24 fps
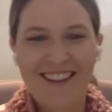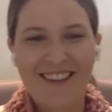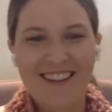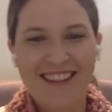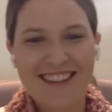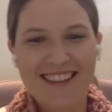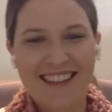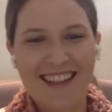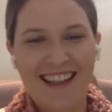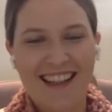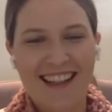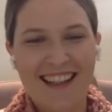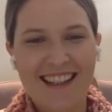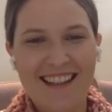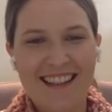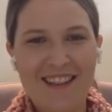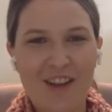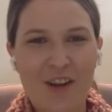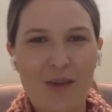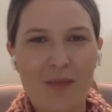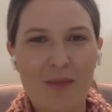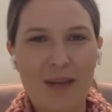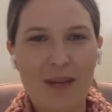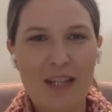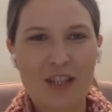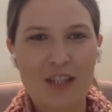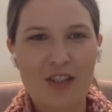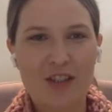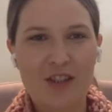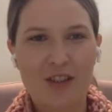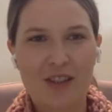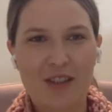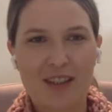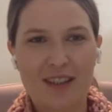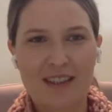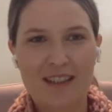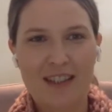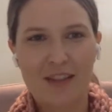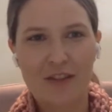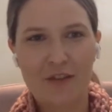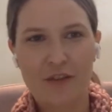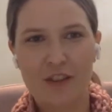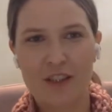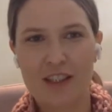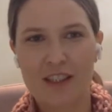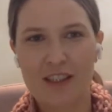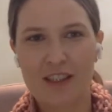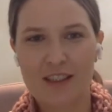so it's like, it's so much
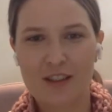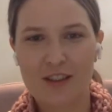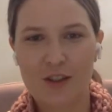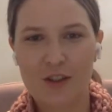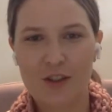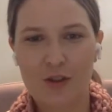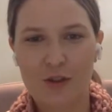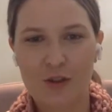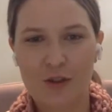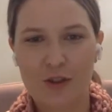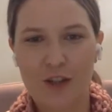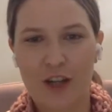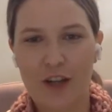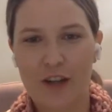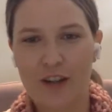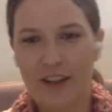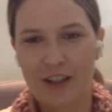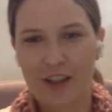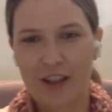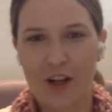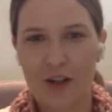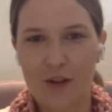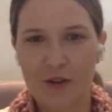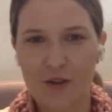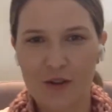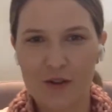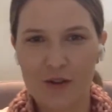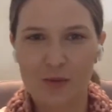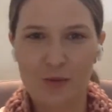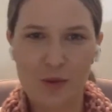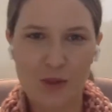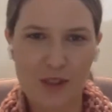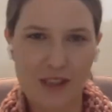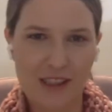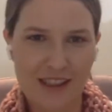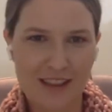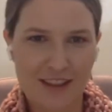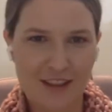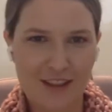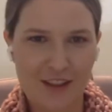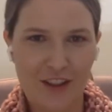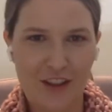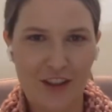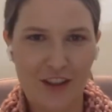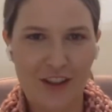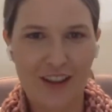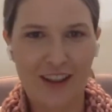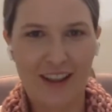different to going to Coles and Woolies,
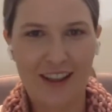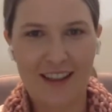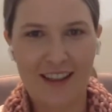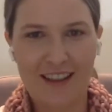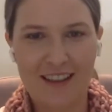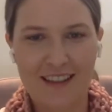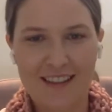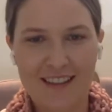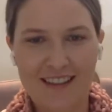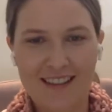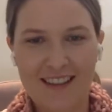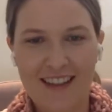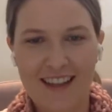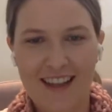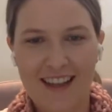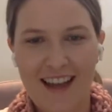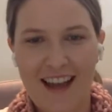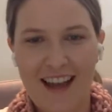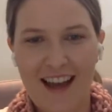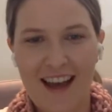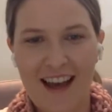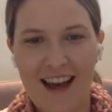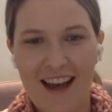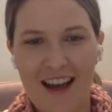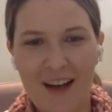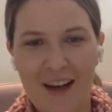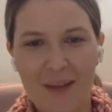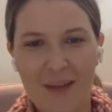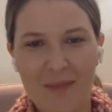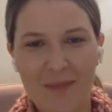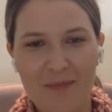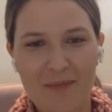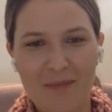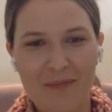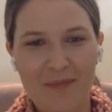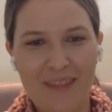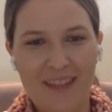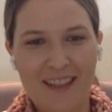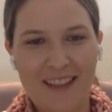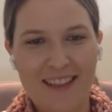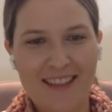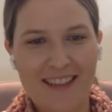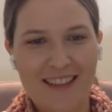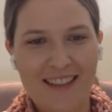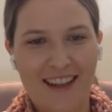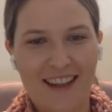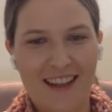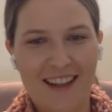you know, like it's, um,
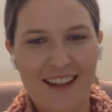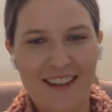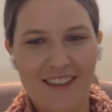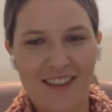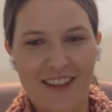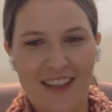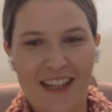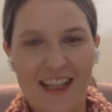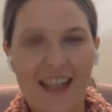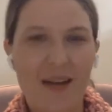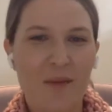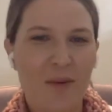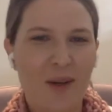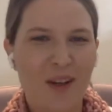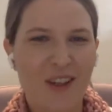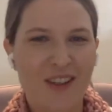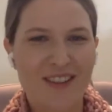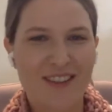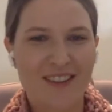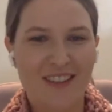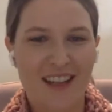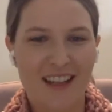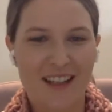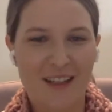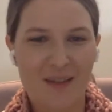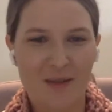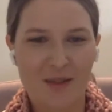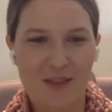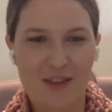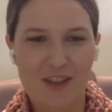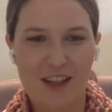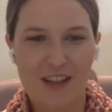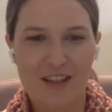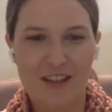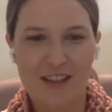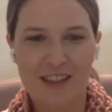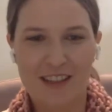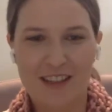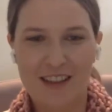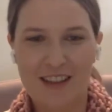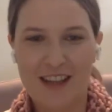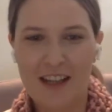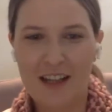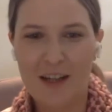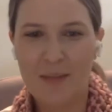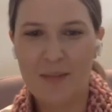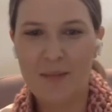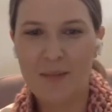it's kind of like, yeah, personalized, which I really
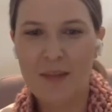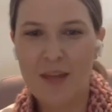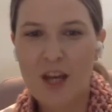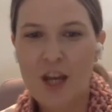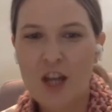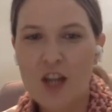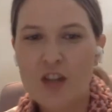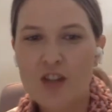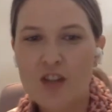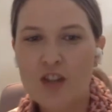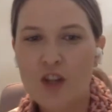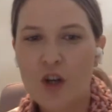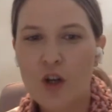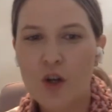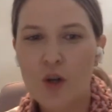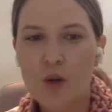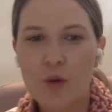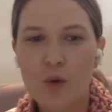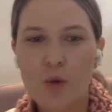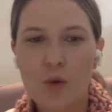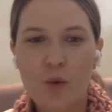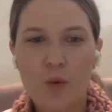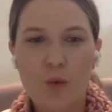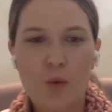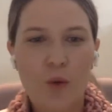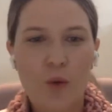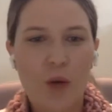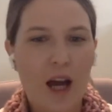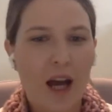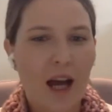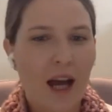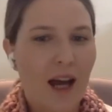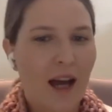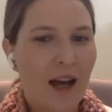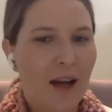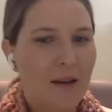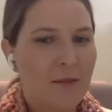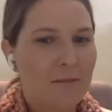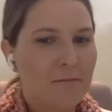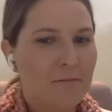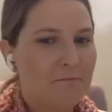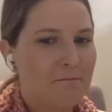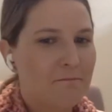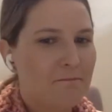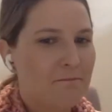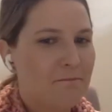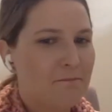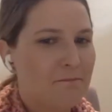like. So,
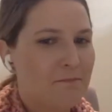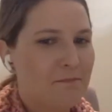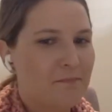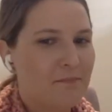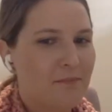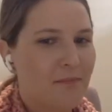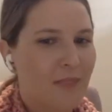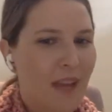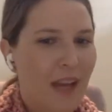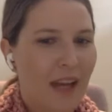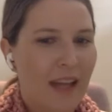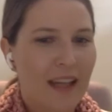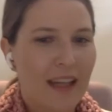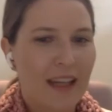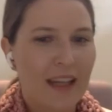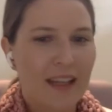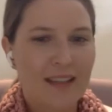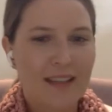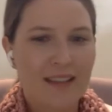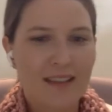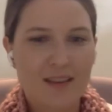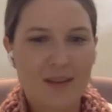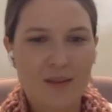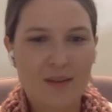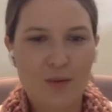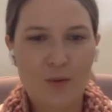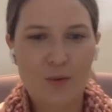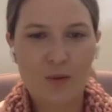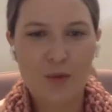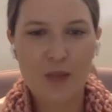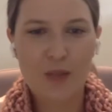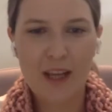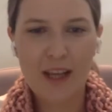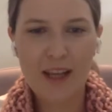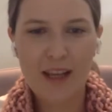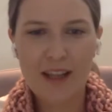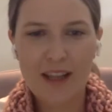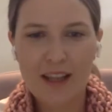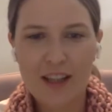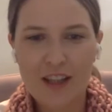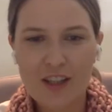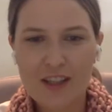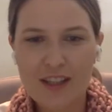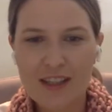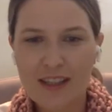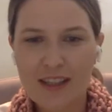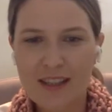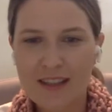um, I guess, yeah.
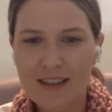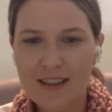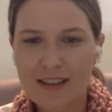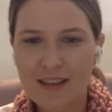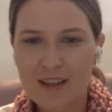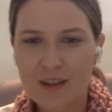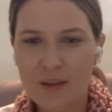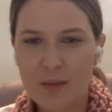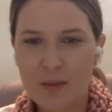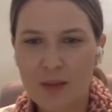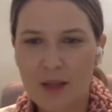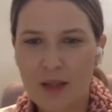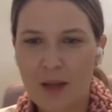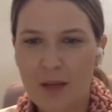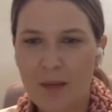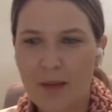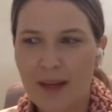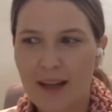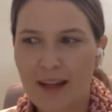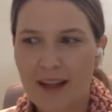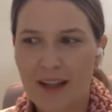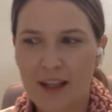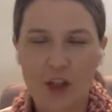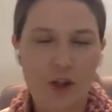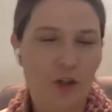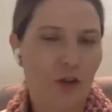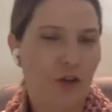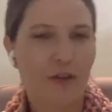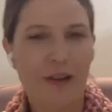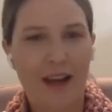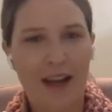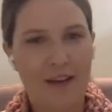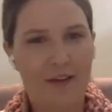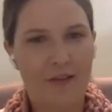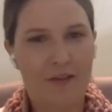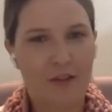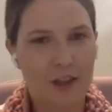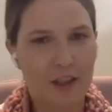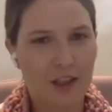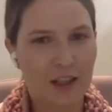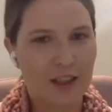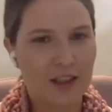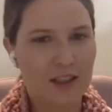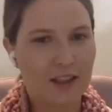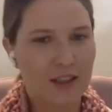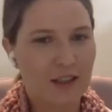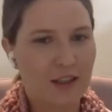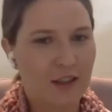Can you tell us a little bit about like your
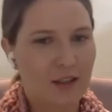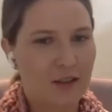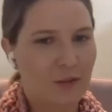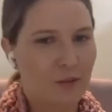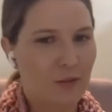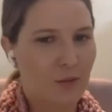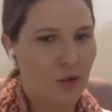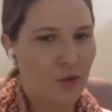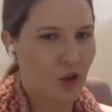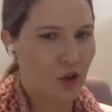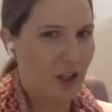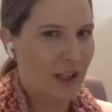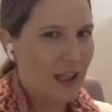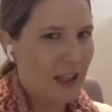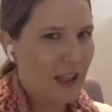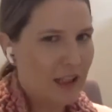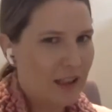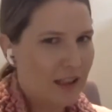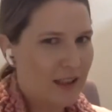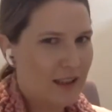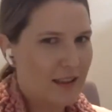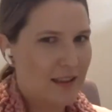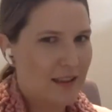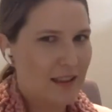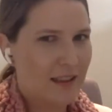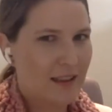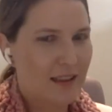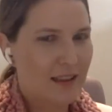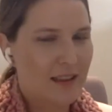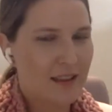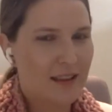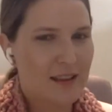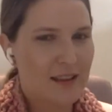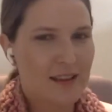favorite products?